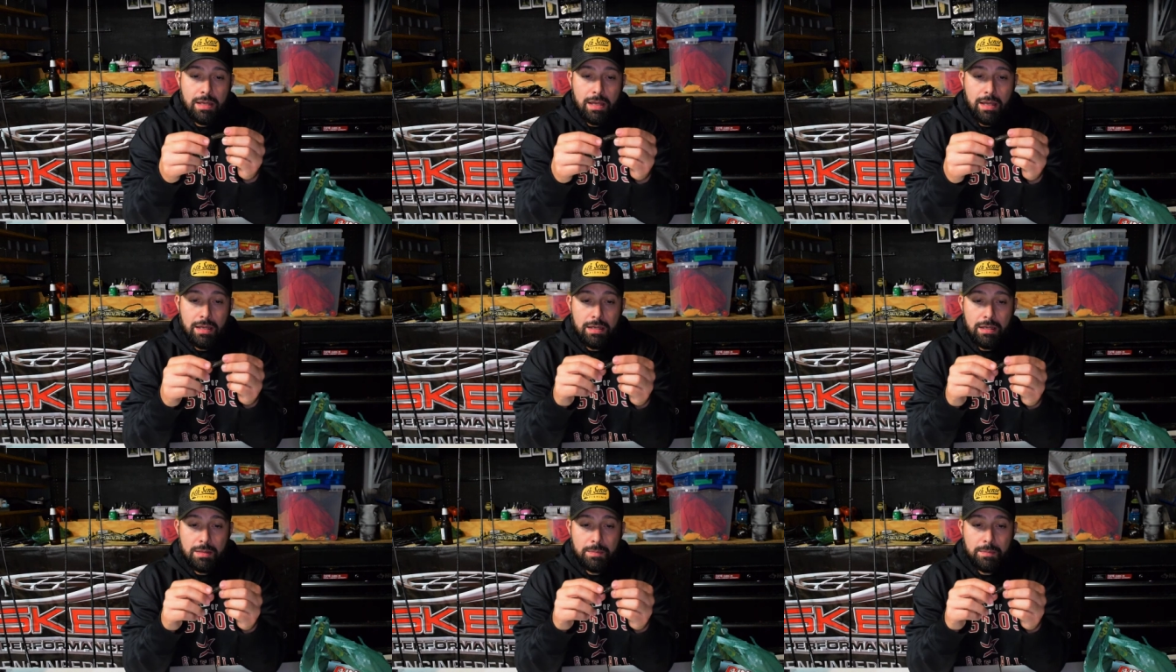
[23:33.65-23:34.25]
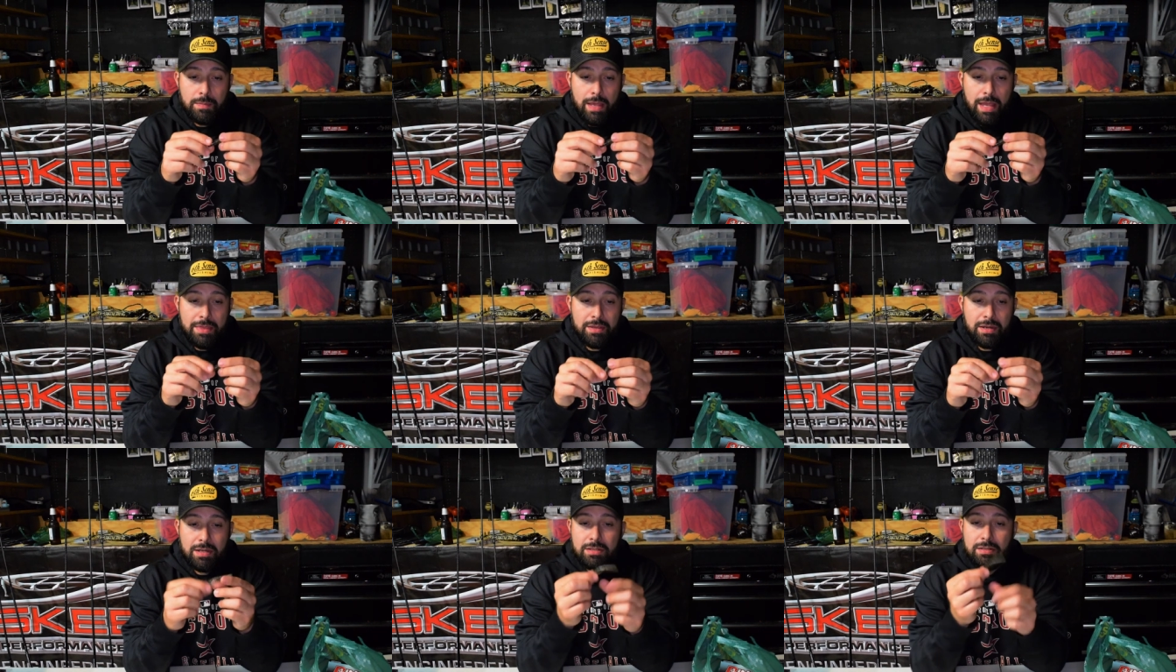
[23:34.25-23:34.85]
Um, and
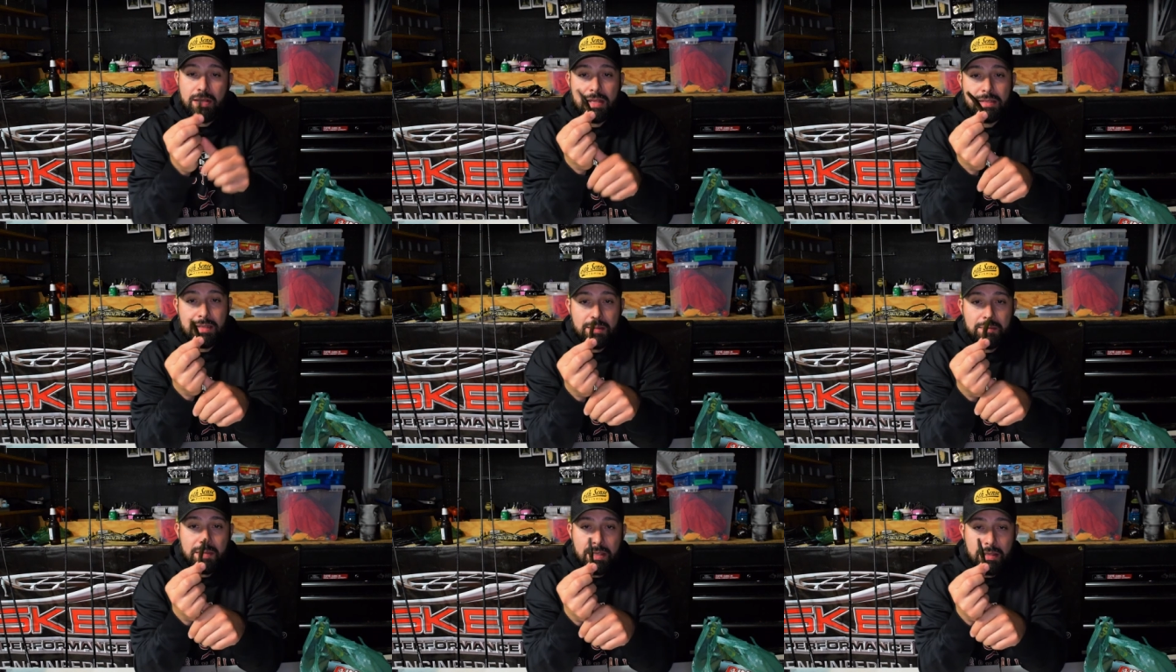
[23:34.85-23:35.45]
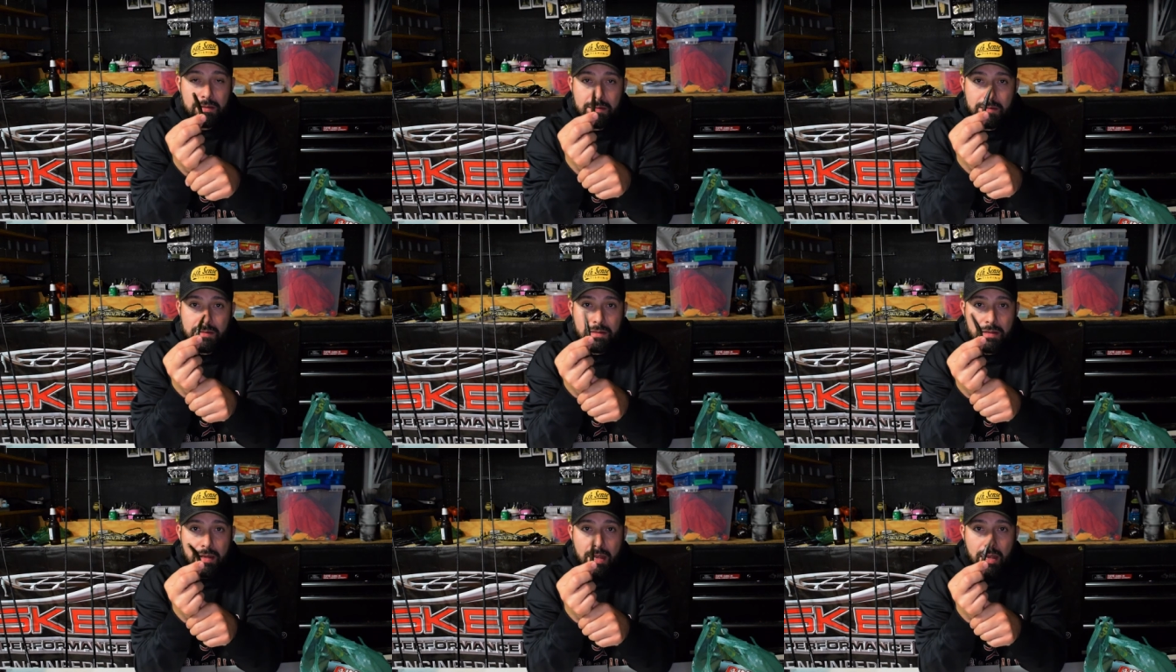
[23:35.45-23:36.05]
they're going to do that same thing
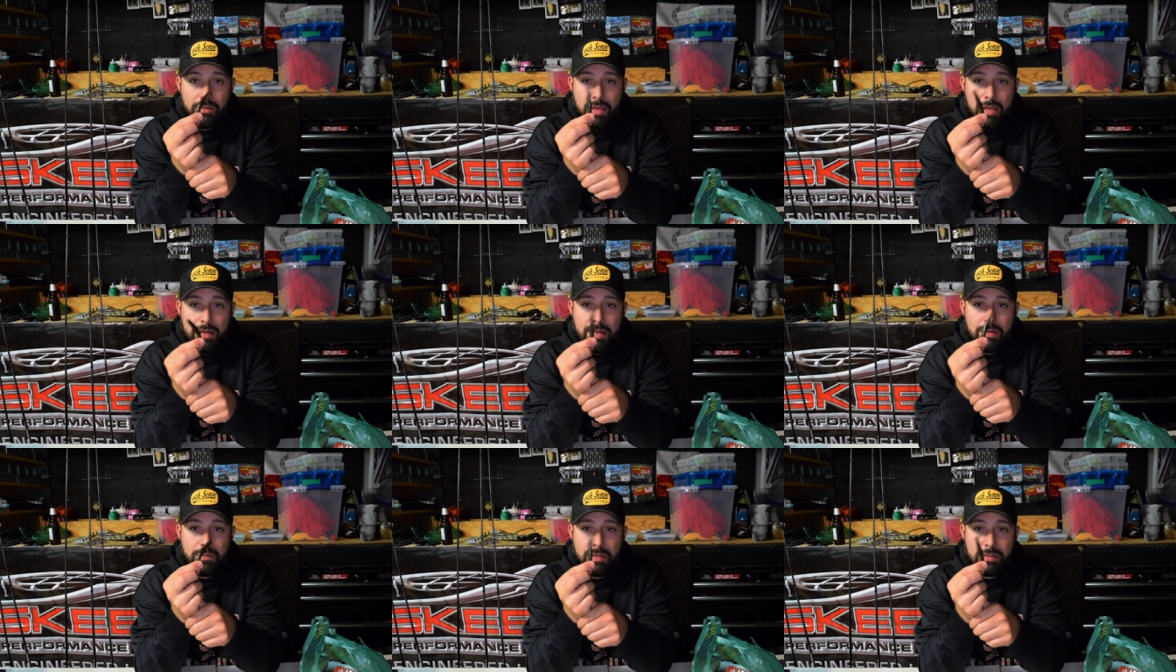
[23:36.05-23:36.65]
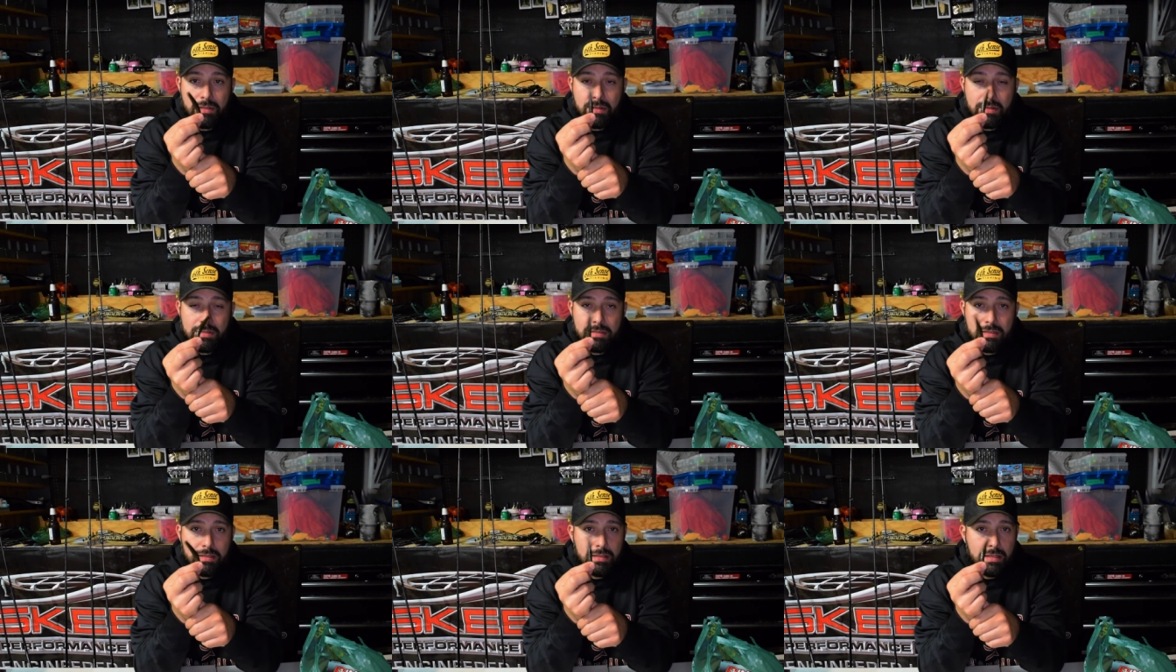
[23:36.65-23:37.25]
on that Ned rig. They're going to
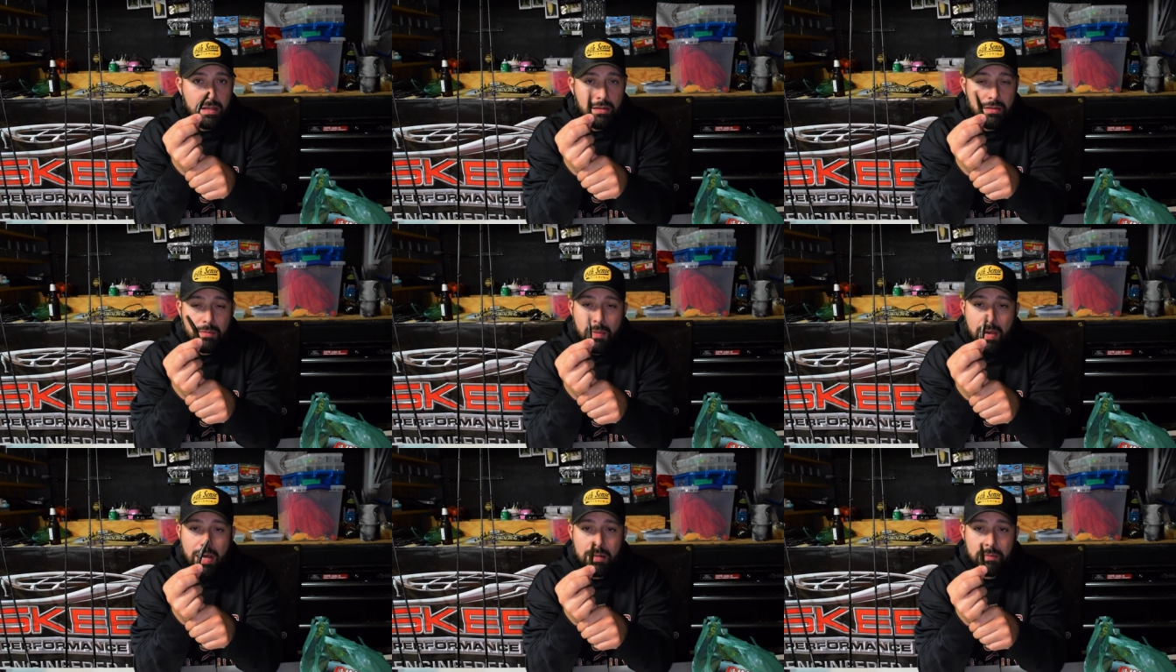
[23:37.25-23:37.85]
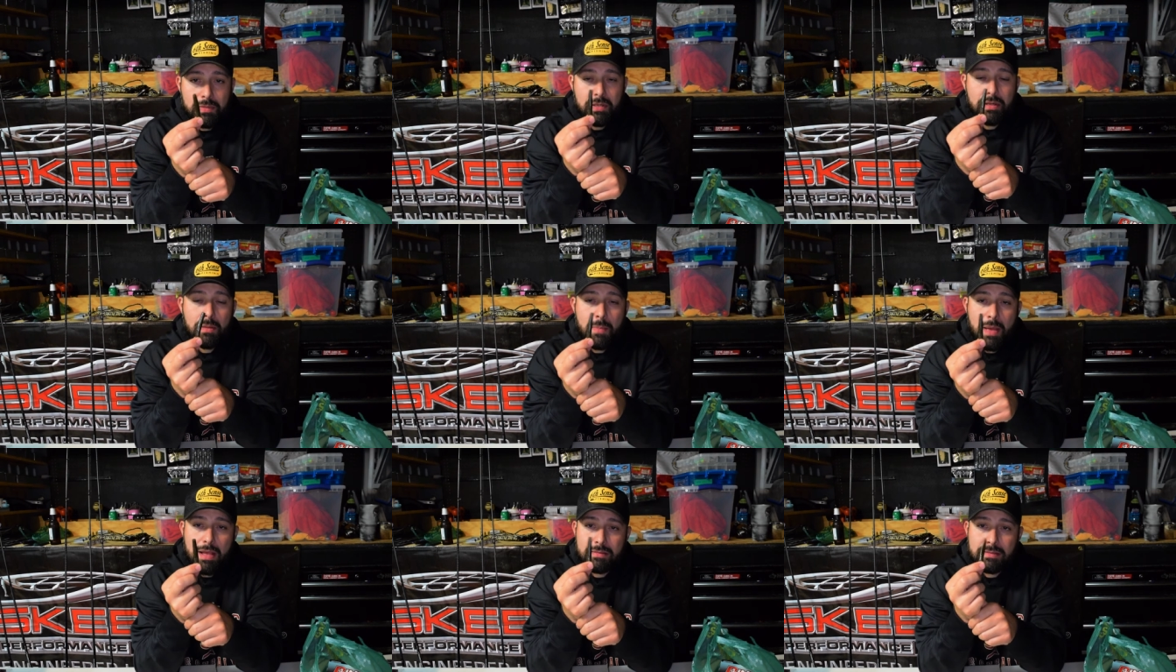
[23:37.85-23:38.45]
sit there on the bottom. You're going to
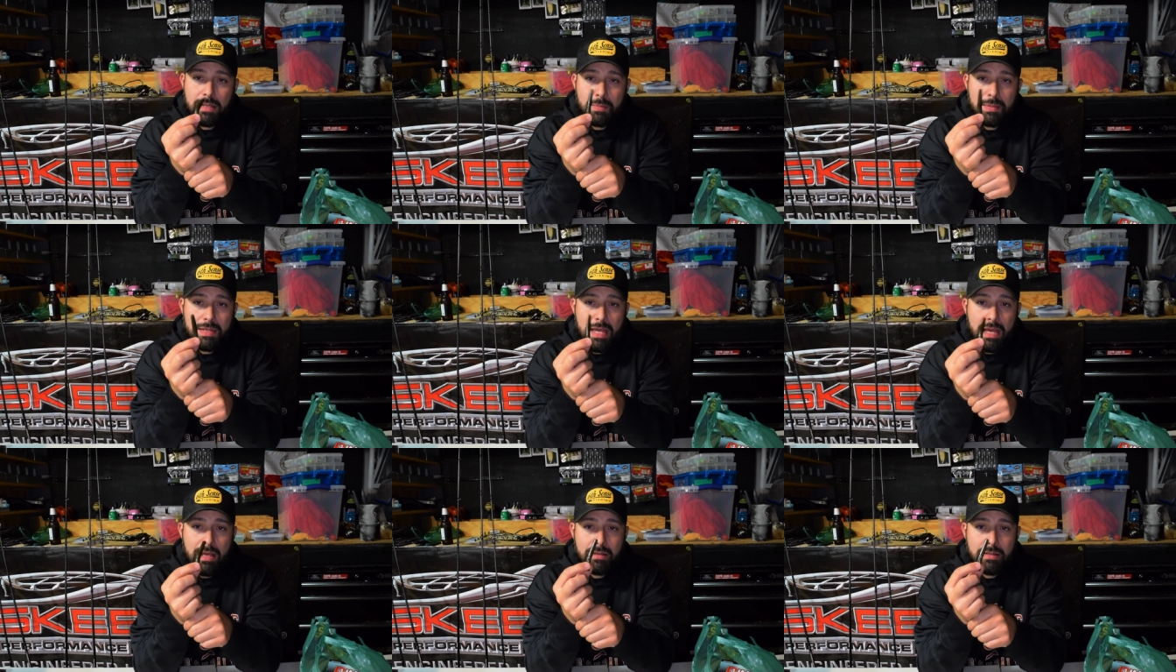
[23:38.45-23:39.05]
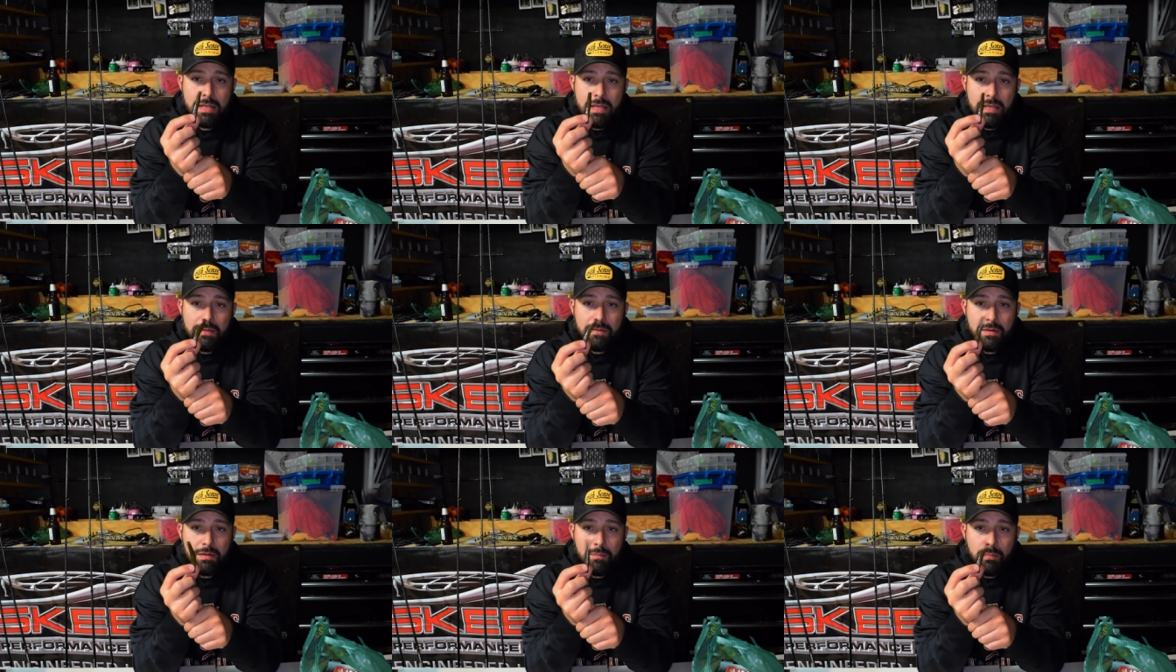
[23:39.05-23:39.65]
bounce it up and down,
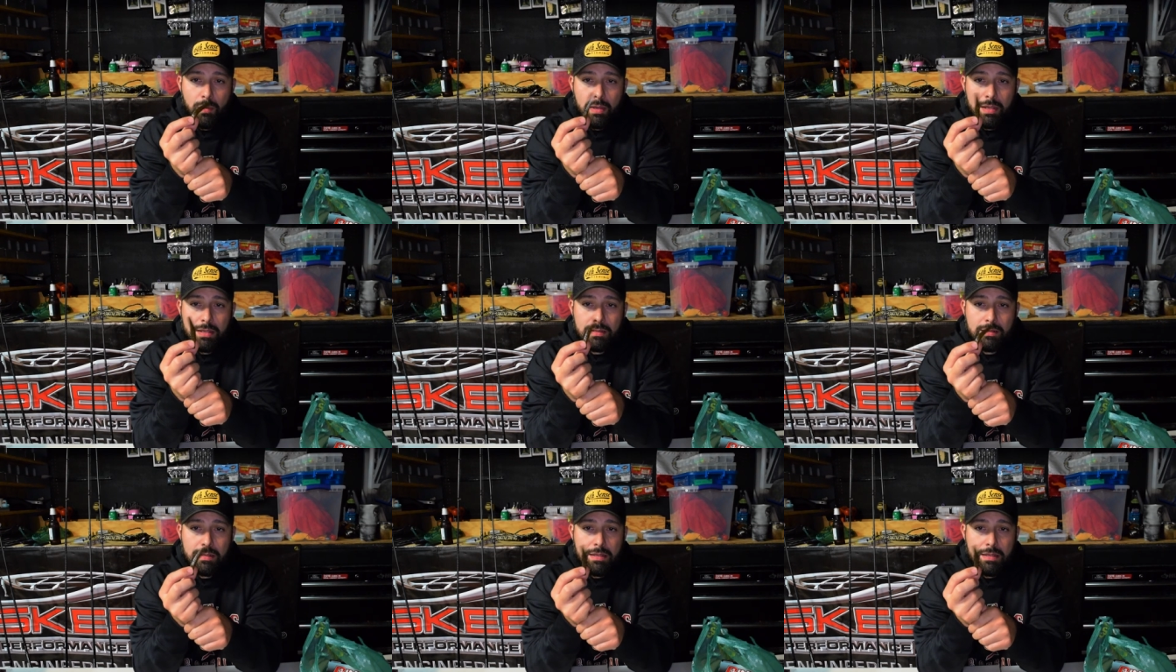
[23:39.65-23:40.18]
very buoyant.